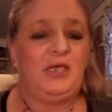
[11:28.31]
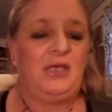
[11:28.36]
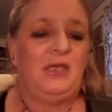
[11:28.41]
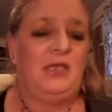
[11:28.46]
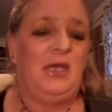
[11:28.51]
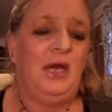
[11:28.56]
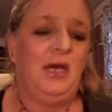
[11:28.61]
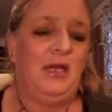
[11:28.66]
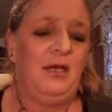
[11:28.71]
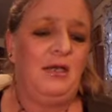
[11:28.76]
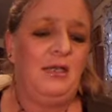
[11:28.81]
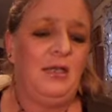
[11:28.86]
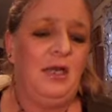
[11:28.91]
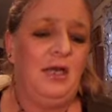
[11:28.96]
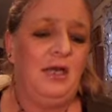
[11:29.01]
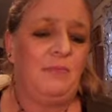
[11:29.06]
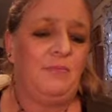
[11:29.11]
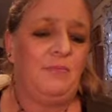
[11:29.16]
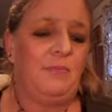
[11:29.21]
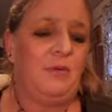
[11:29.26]
not a
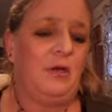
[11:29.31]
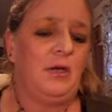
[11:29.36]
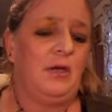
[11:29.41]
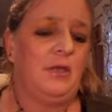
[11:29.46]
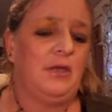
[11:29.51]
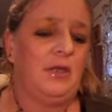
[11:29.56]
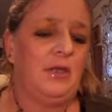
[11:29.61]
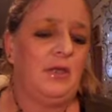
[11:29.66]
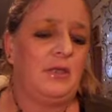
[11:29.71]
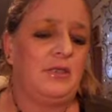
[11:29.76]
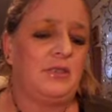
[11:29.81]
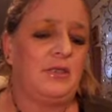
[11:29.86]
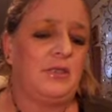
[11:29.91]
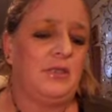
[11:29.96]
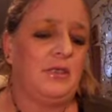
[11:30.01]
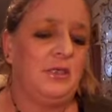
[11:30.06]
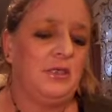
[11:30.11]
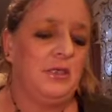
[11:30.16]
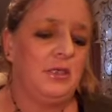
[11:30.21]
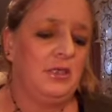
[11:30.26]
lot of product.
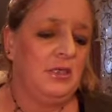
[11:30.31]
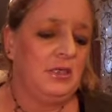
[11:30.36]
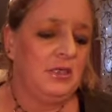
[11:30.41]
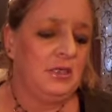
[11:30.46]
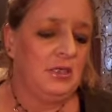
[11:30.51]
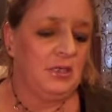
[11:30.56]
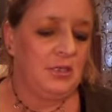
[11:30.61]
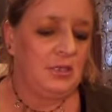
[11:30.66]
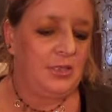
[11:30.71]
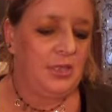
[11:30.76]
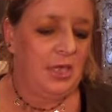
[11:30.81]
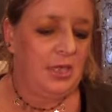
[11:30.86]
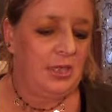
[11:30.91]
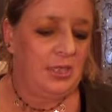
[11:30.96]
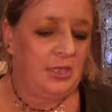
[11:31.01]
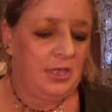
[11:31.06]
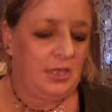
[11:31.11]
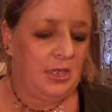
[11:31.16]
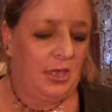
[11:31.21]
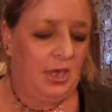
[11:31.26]
Let's
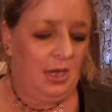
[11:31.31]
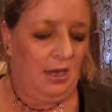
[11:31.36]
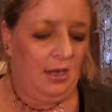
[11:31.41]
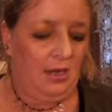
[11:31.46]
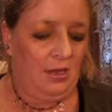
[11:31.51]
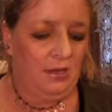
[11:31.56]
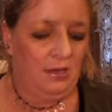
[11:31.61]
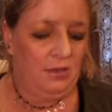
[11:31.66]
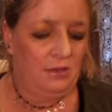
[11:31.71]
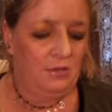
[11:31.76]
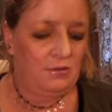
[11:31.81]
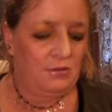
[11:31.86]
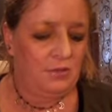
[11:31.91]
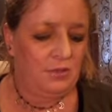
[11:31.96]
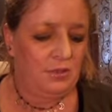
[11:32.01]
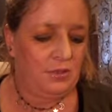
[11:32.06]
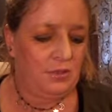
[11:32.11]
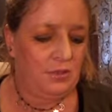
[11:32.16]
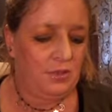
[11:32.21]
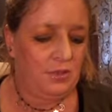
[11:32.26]
test it out.